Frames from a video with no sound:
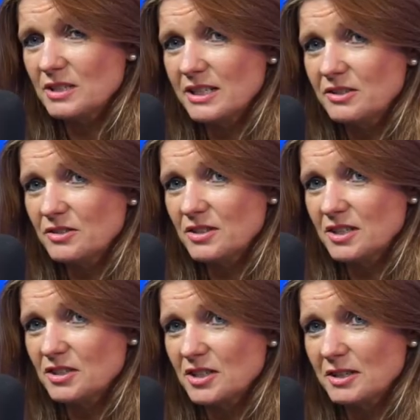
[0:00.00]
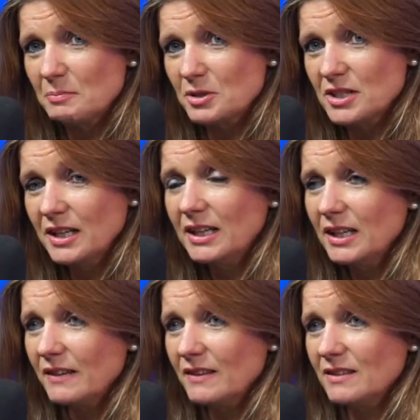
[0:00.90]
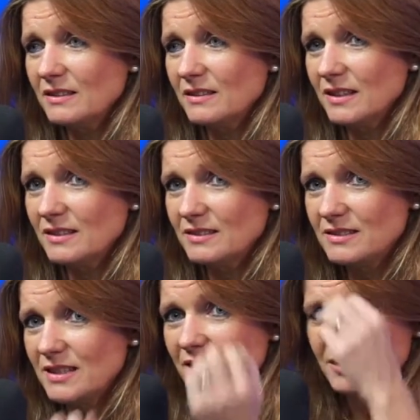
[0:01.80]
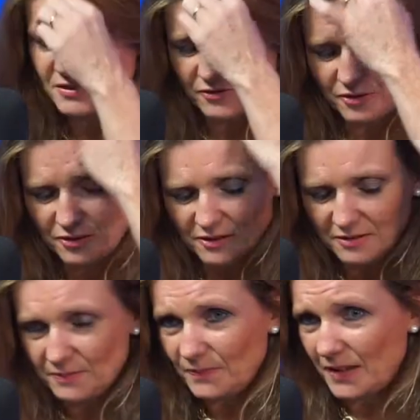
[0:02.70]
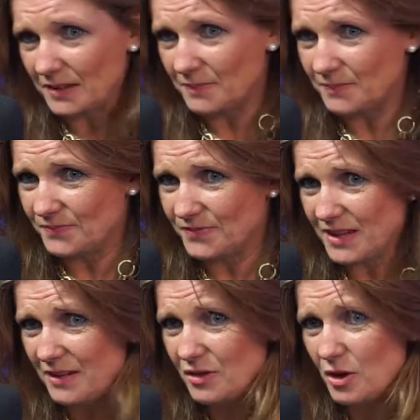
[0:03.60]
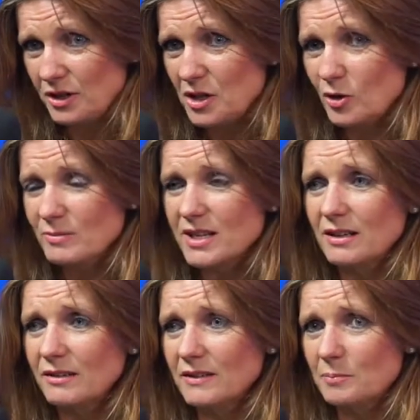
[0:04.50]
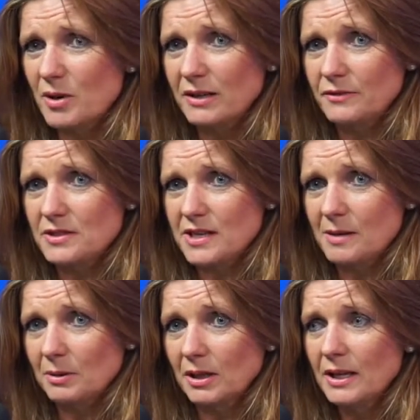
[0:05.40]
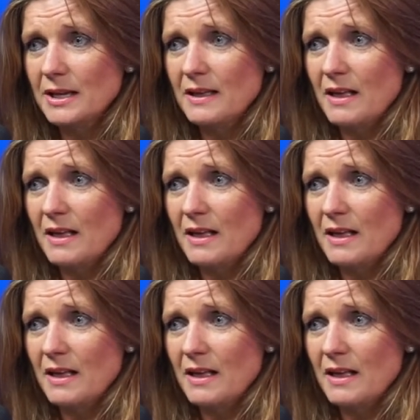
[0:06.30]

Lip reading: I'll show at a later stage. But yeah, they did that for the, they have the honeycombs in on the breakfast table.